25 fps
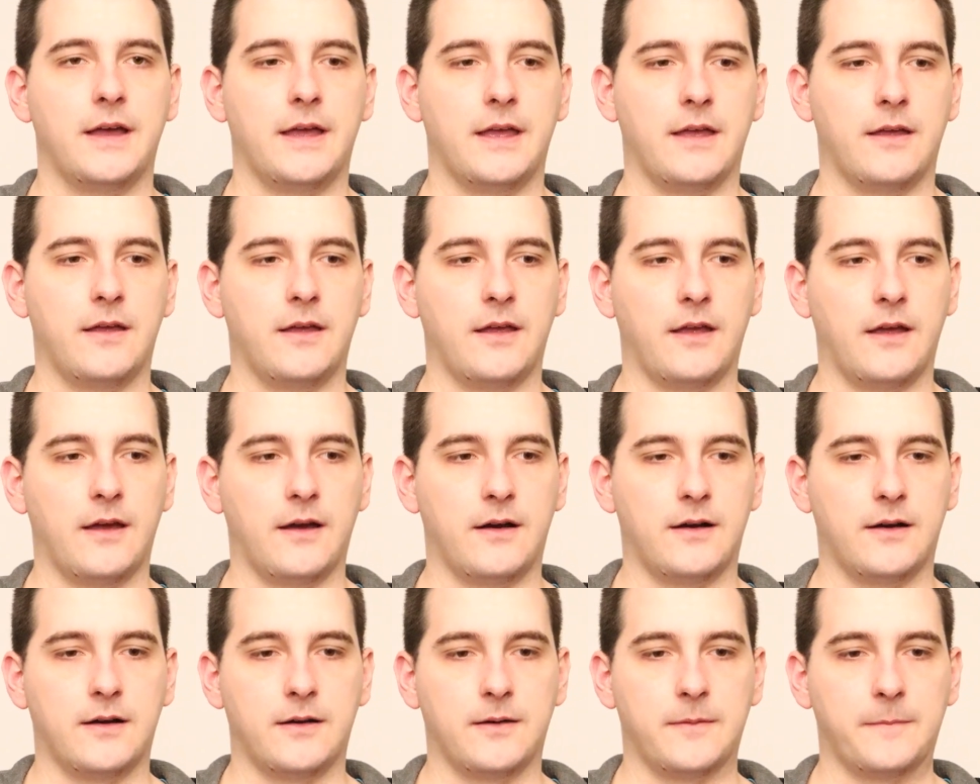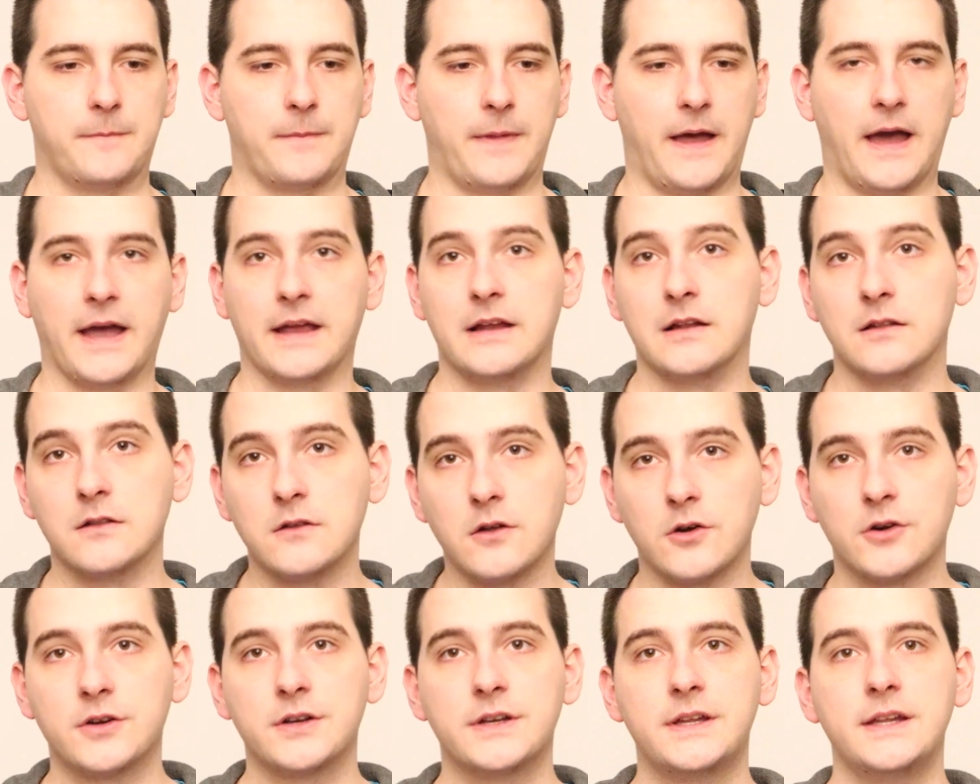I
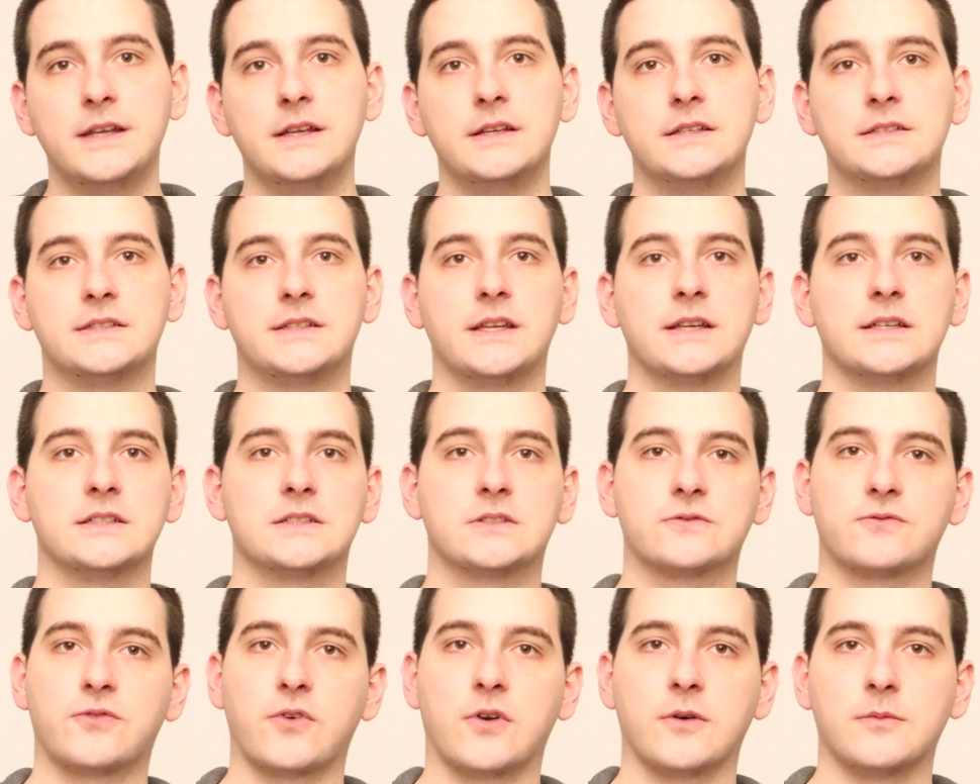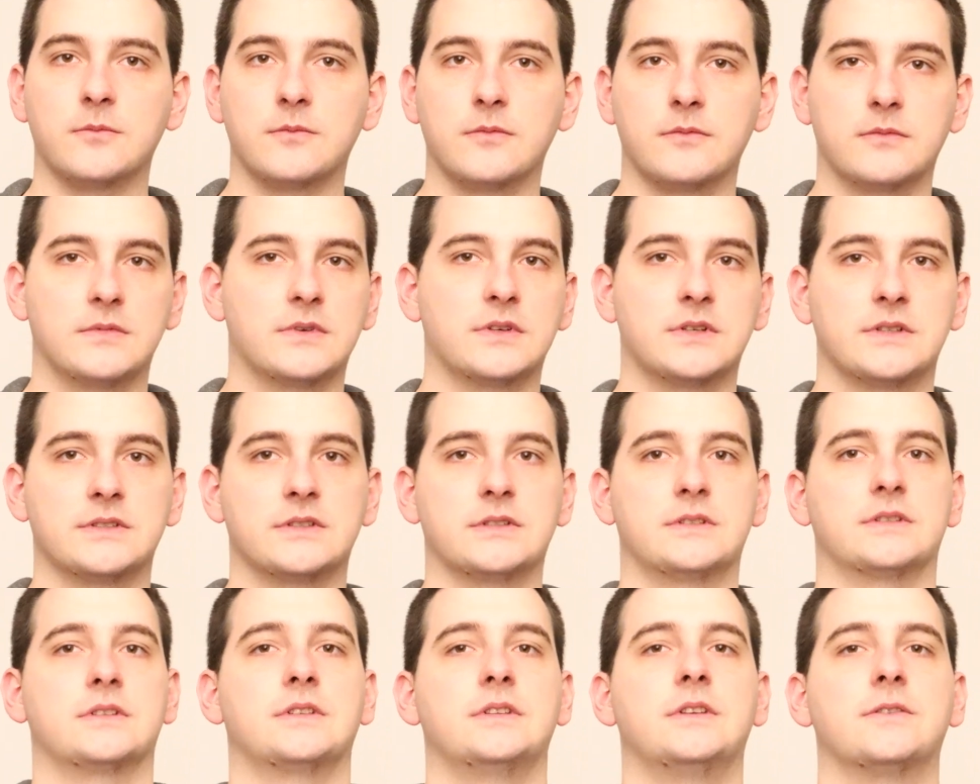learned these things from
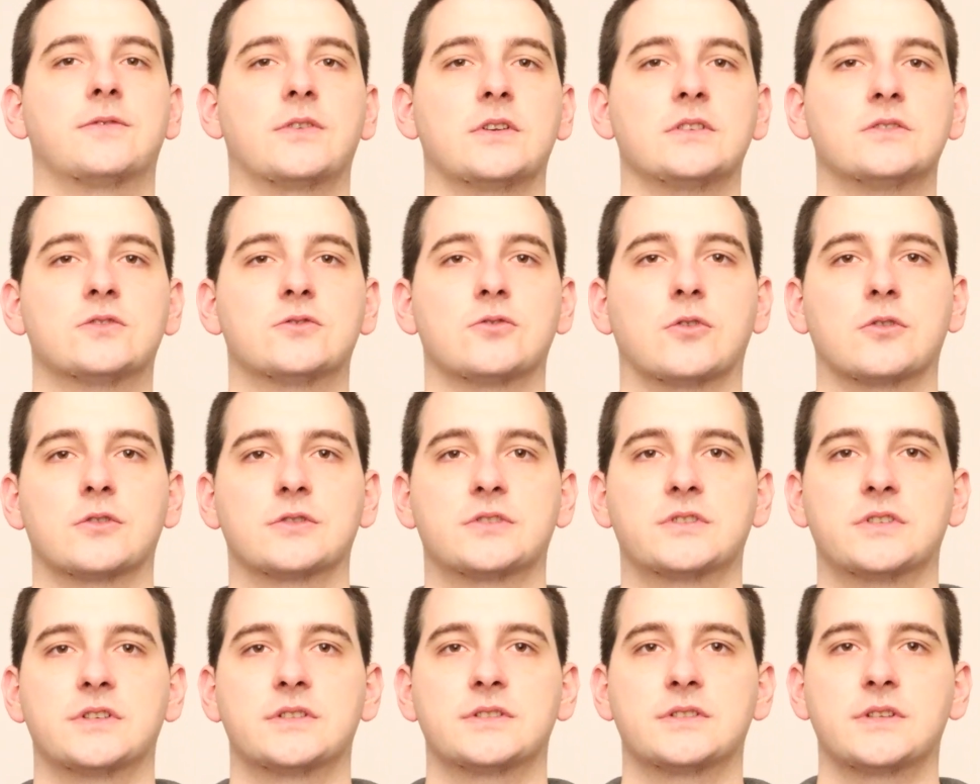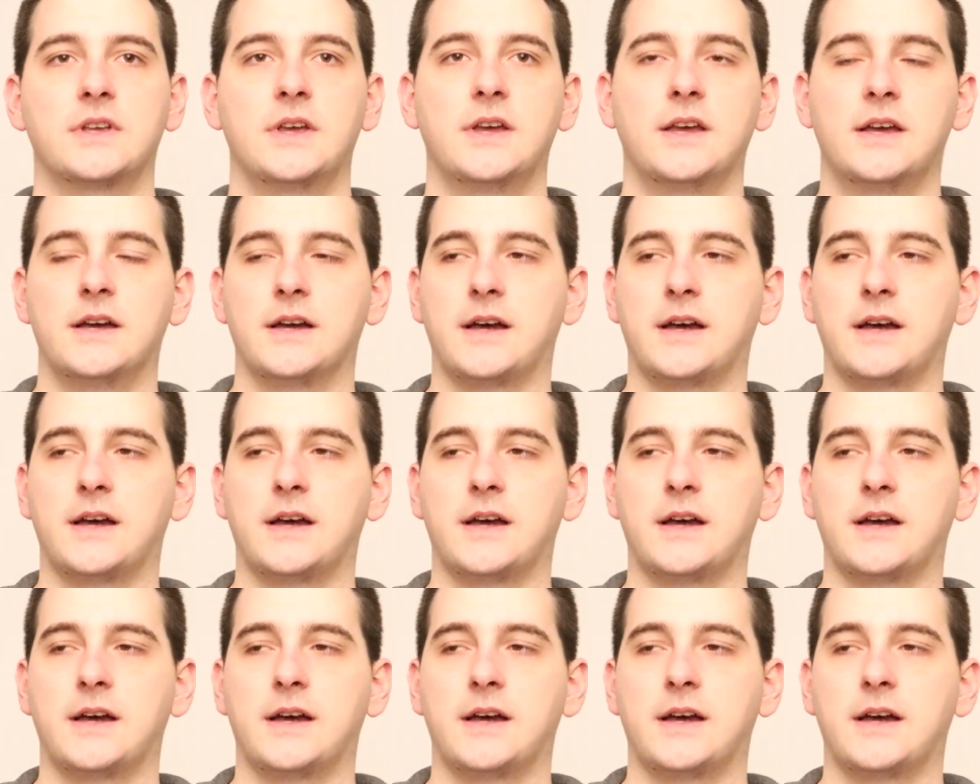different sources.